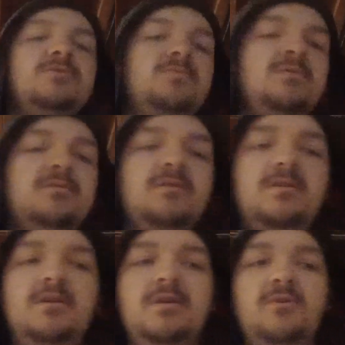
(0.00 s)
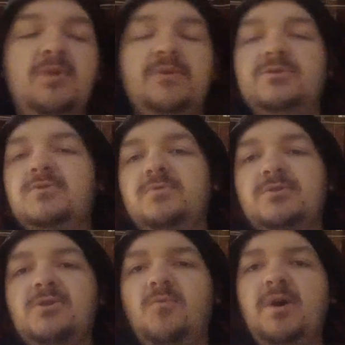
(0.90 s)
to it and I was
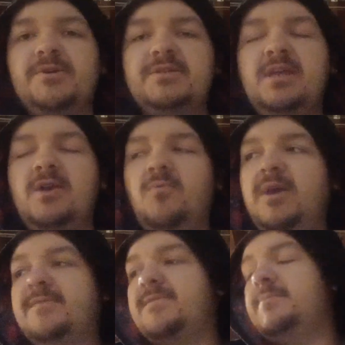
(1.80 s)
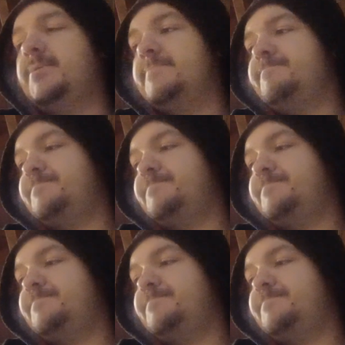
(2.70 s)
doing so well staying away from it.